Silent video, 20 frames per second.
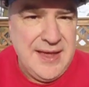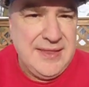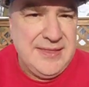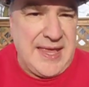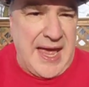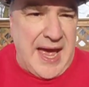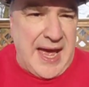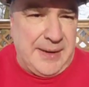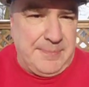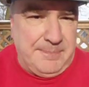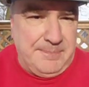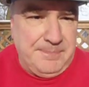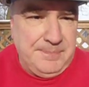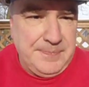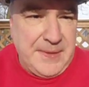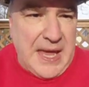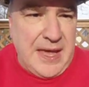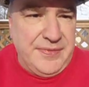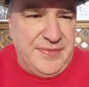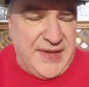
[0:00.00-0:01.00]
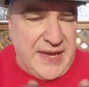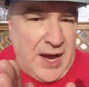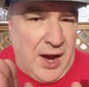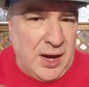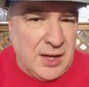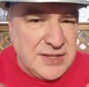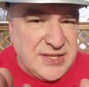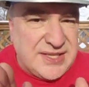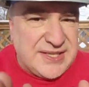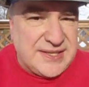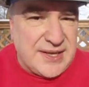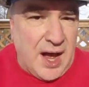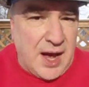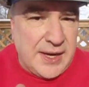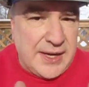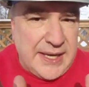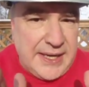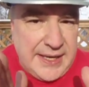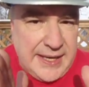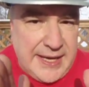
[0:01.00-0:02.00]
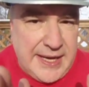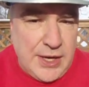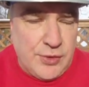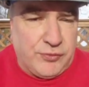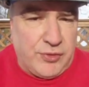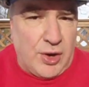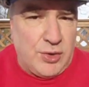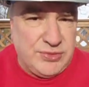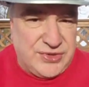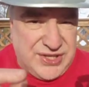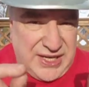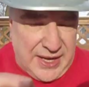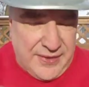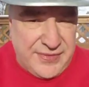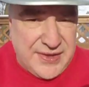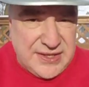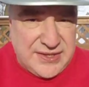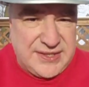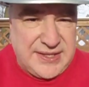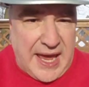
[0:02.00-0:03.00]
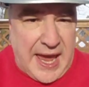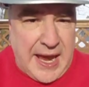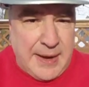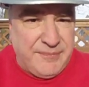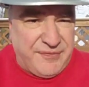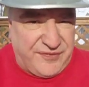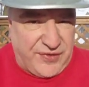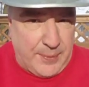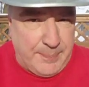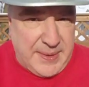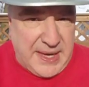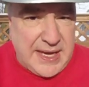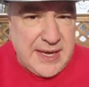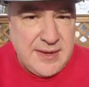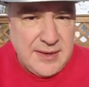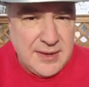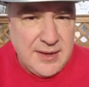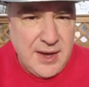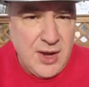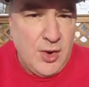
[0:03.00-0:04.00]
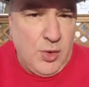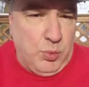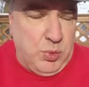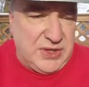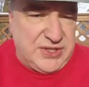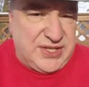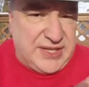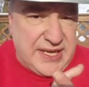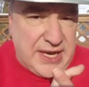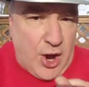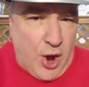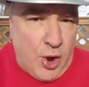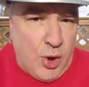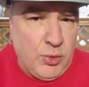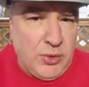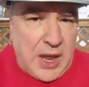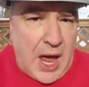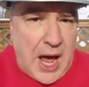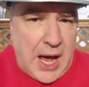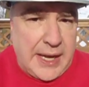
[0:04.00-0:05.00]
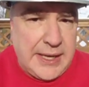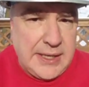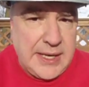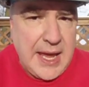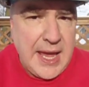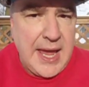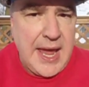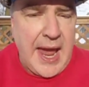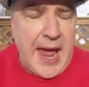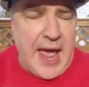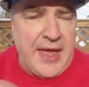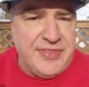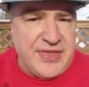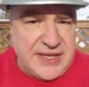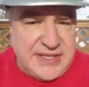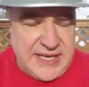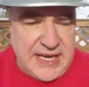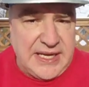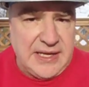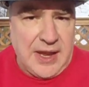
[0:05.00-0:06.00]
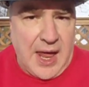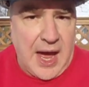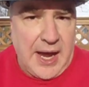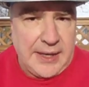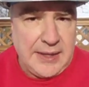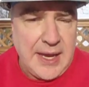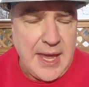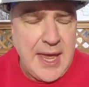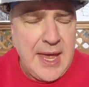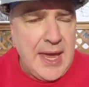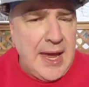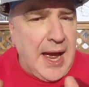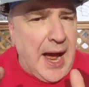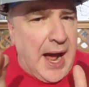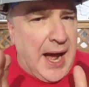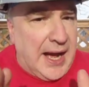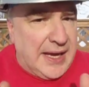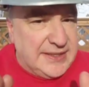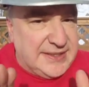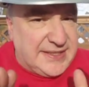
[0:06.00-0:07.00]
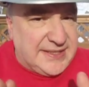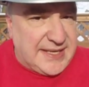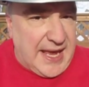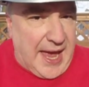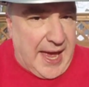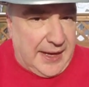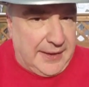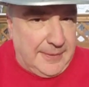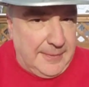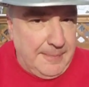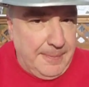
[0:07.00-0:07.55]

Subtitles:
that the unsung heroes in this game for me was the O-line and the D-line. I said,